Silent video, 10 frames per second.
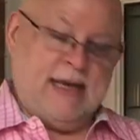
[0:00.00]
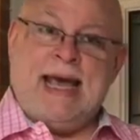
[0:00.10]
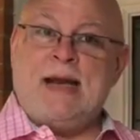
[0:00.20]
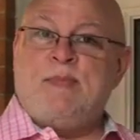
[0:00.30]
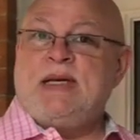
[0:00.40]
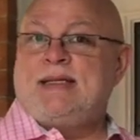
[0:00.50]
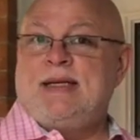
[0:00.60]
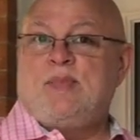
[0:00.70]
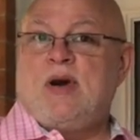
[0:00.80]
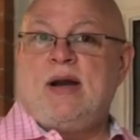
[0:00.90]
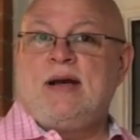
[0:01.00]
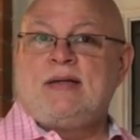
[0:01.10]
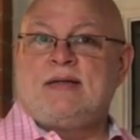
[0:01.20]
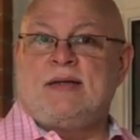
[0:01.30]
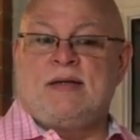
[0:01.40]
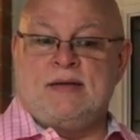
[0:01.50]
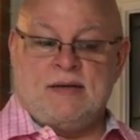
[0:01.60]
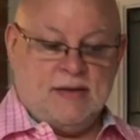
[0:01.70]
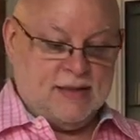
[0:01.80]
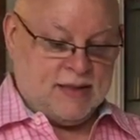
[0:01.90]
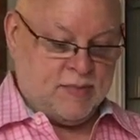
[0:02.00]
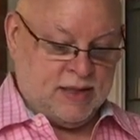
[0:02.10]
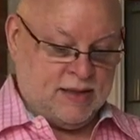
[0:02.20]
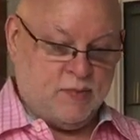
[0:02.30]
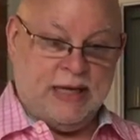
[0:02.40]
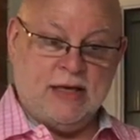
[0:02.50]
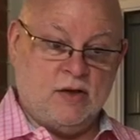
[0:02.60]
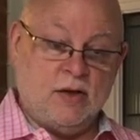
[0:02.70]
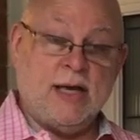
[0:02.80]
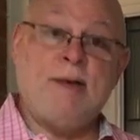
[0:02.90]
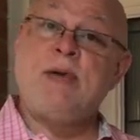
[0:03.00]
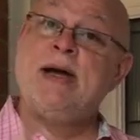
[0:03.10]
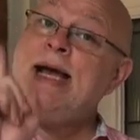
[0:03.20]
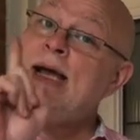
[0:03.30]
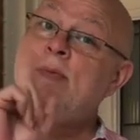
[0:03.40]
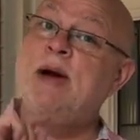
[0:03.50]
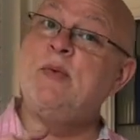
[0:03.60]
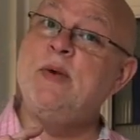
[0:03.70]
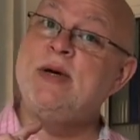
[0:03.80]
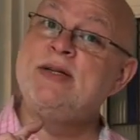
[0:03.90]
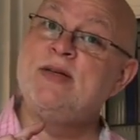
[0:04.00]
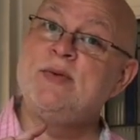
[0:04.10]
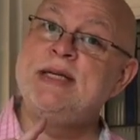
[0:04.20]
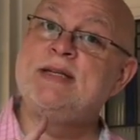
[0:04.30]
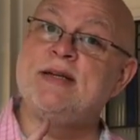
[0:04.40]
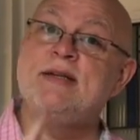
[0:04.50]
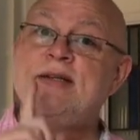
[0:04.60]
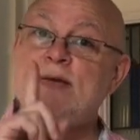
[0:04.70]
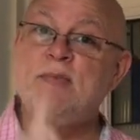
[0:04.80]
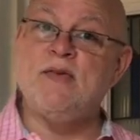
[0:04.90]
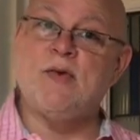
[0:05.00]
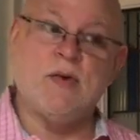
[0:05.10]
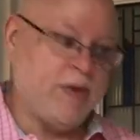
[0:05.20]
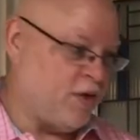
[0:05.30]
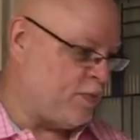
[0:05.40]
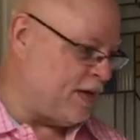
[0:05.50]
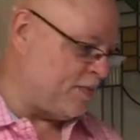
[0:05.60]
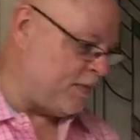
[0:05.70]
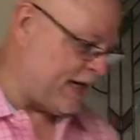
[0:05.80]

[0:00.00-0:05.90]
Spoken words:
NPC products are something that we can look up, but we will do the research before we open up the